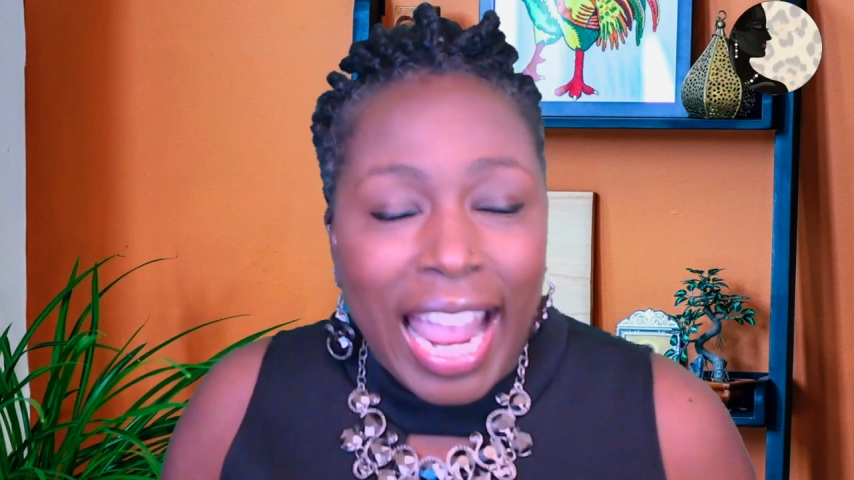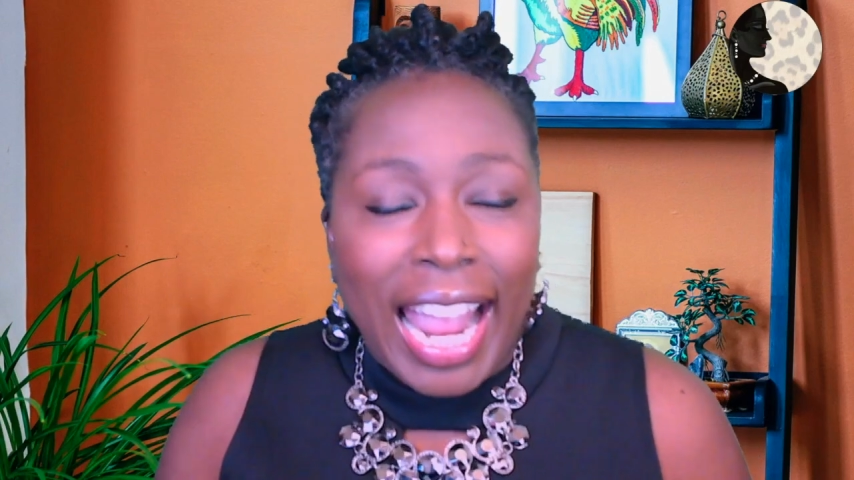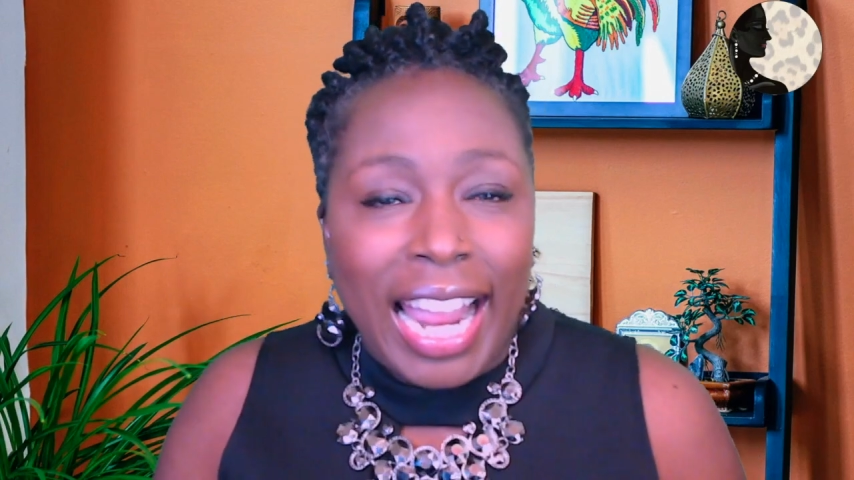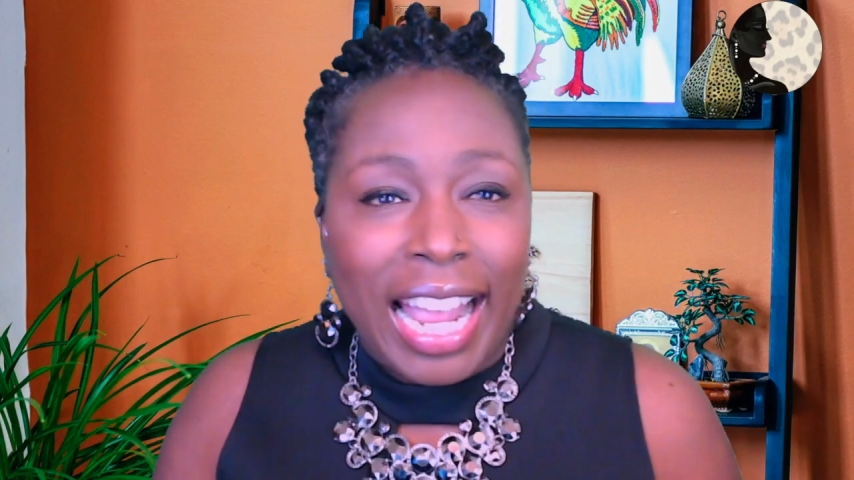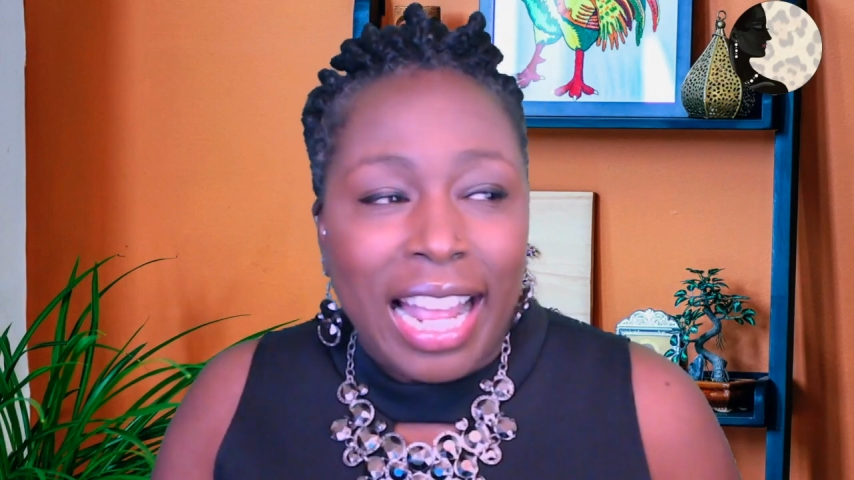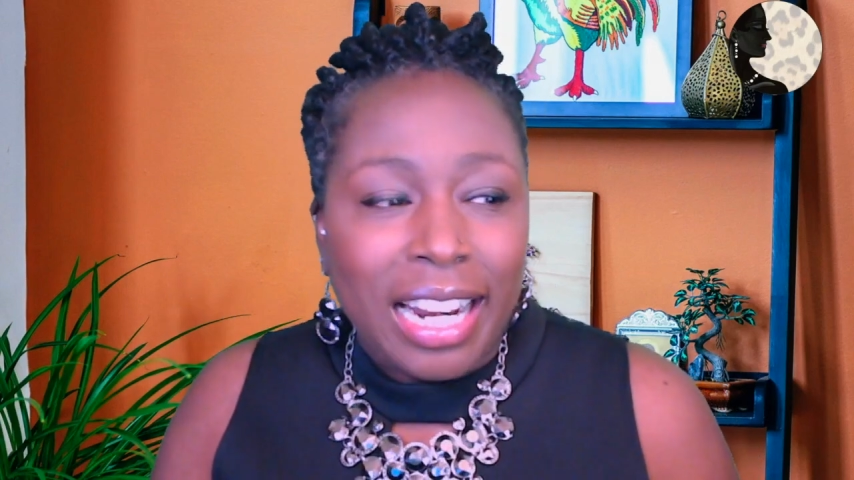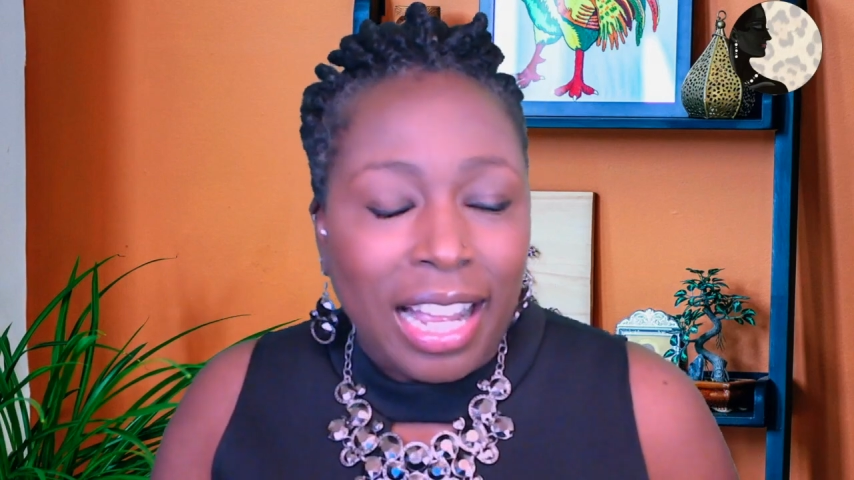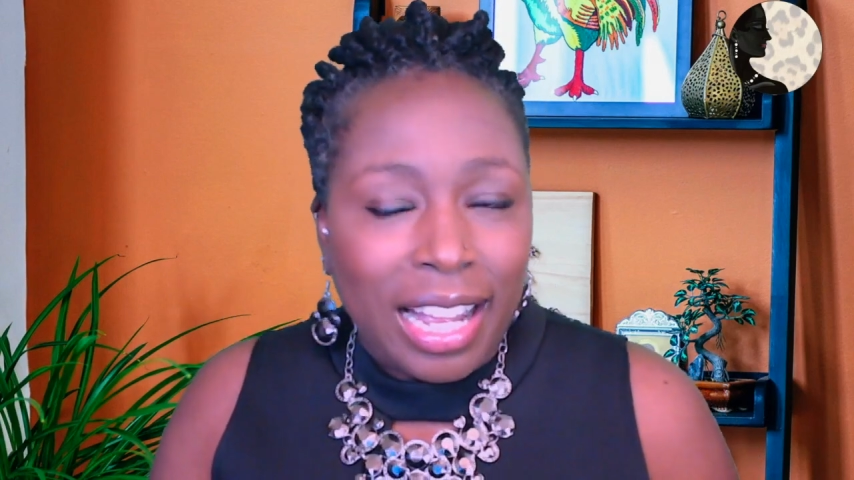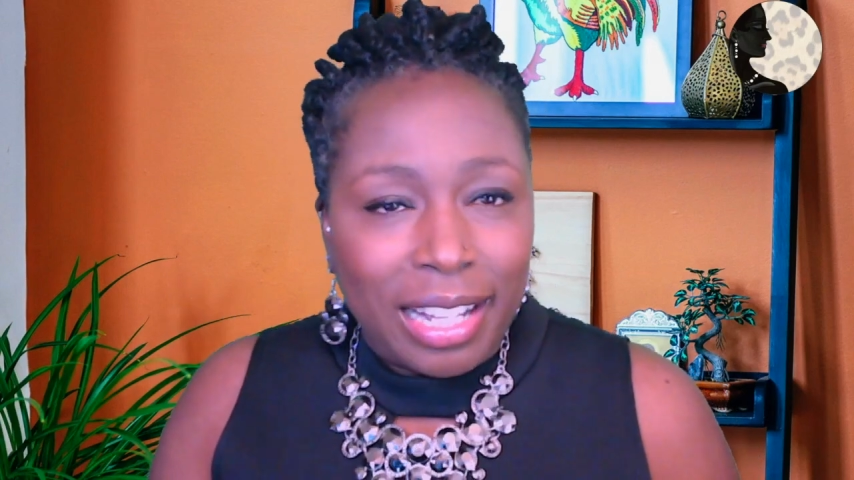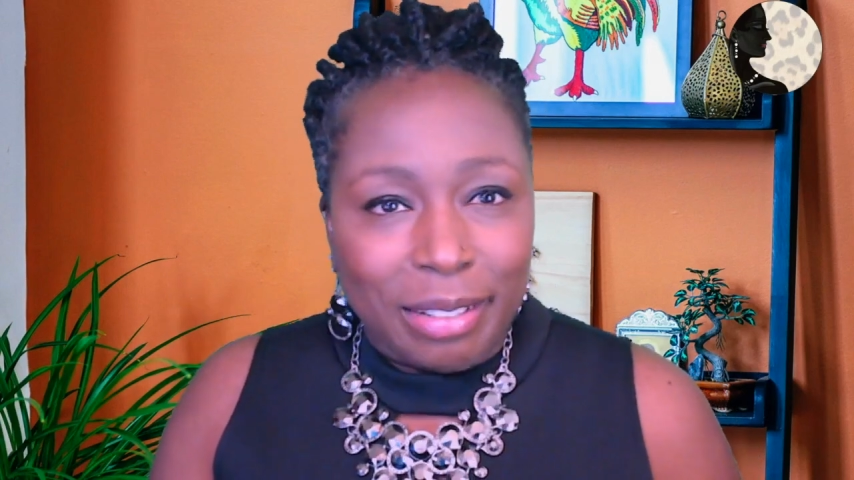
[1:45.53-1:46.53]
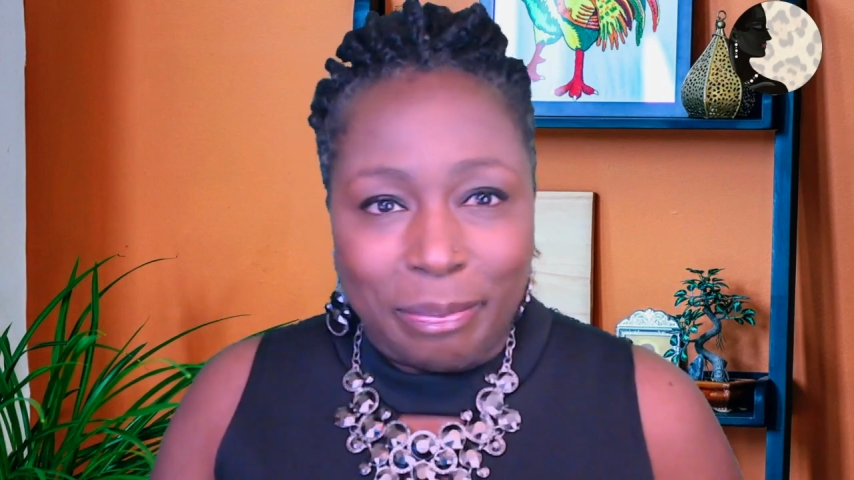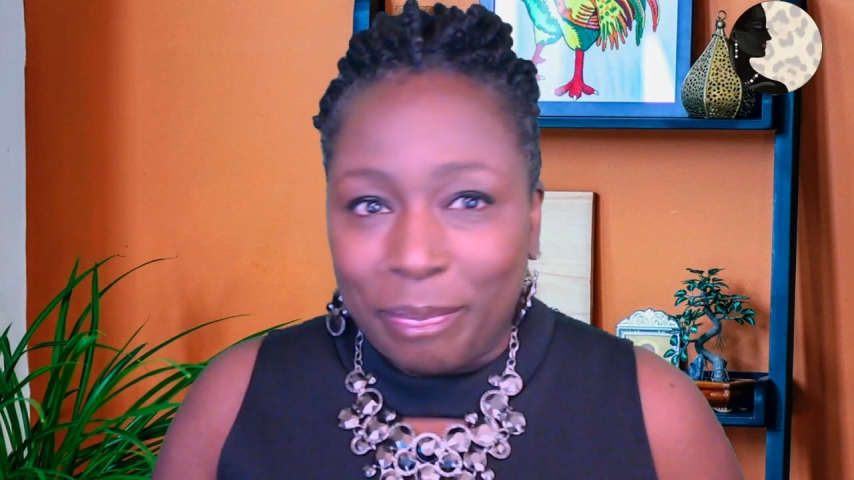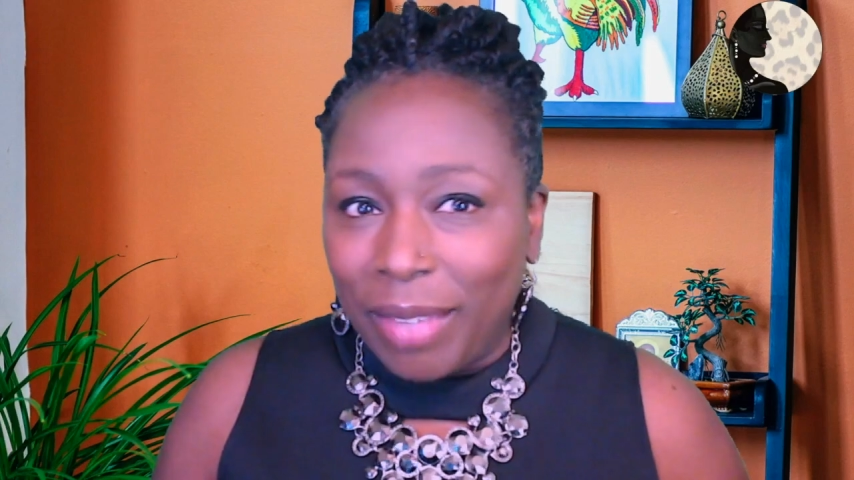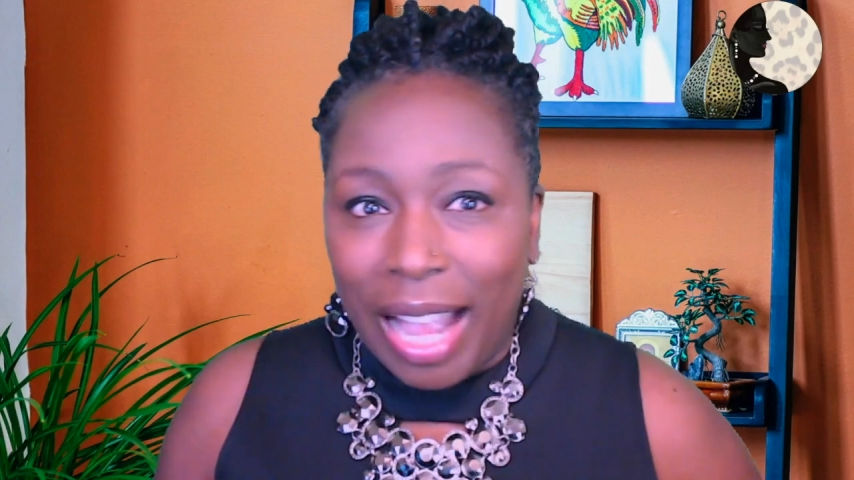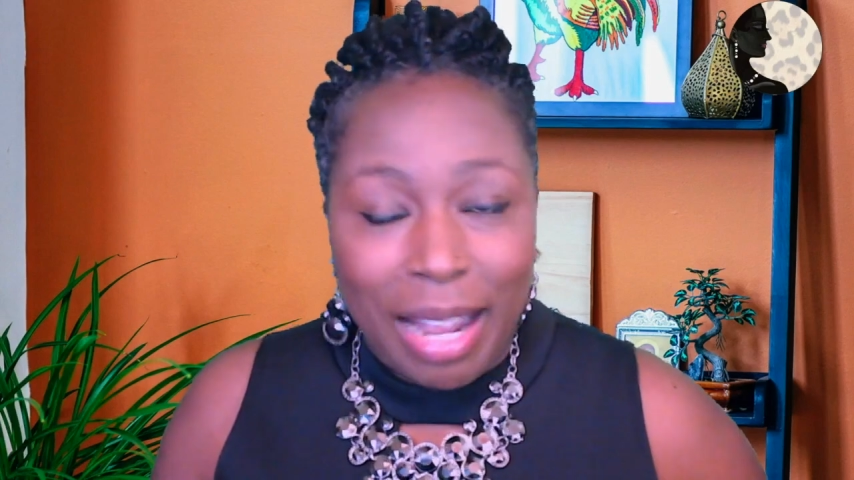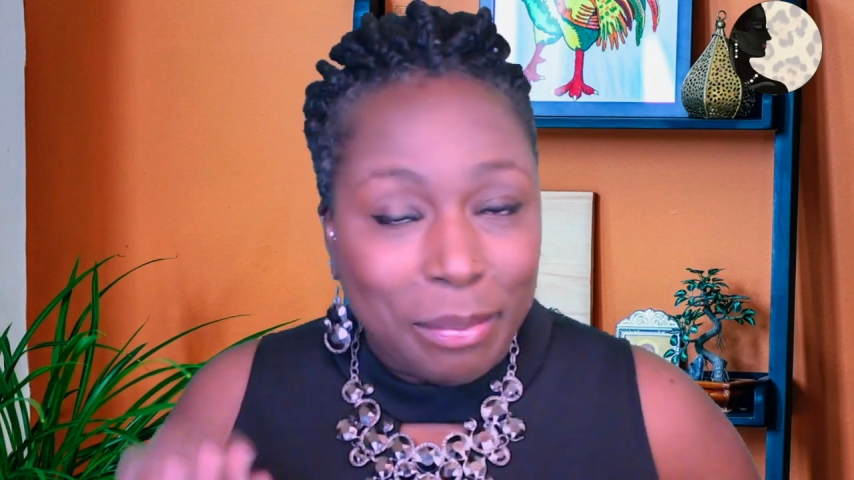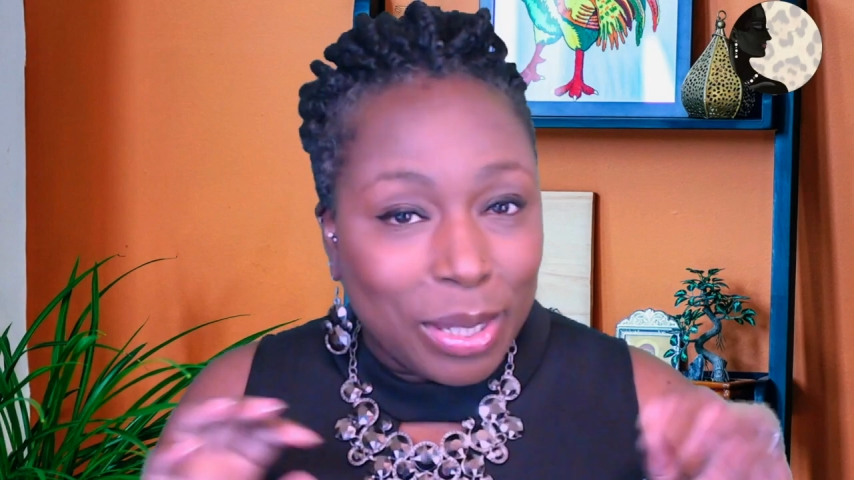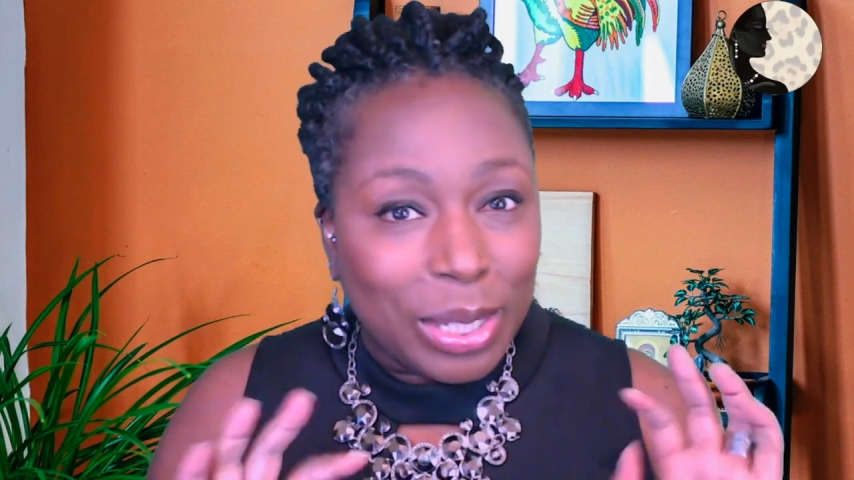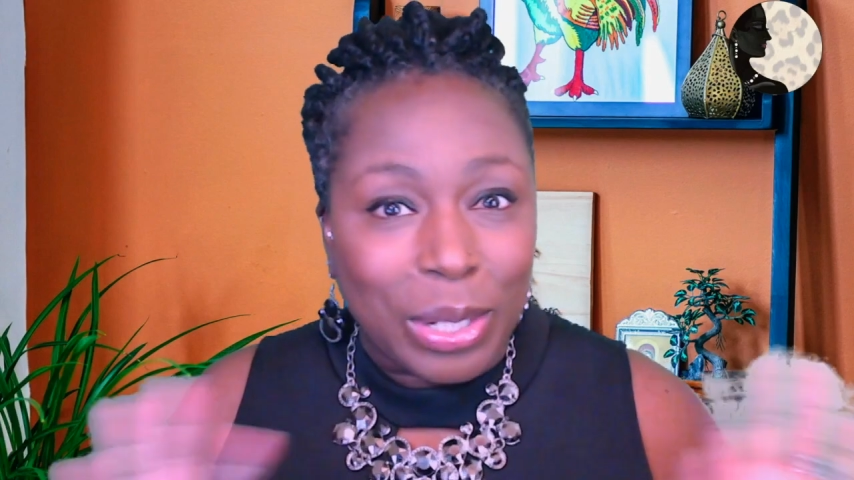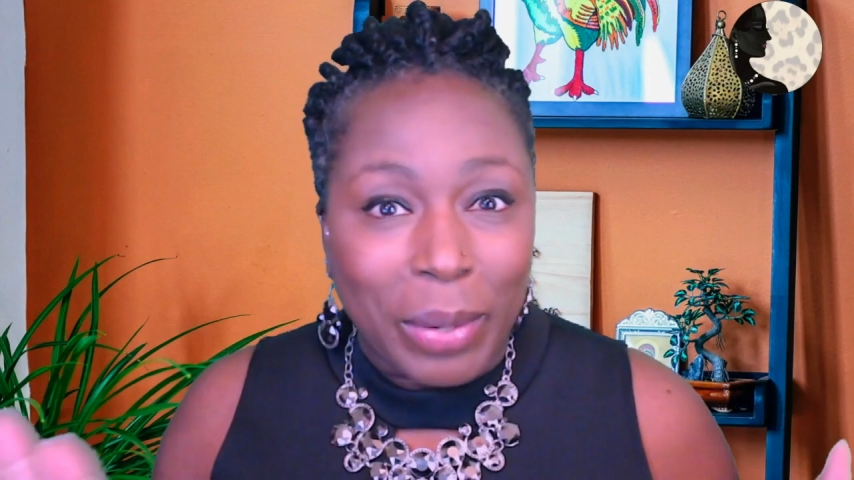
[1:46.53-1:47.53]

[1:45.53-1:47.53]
And I'm so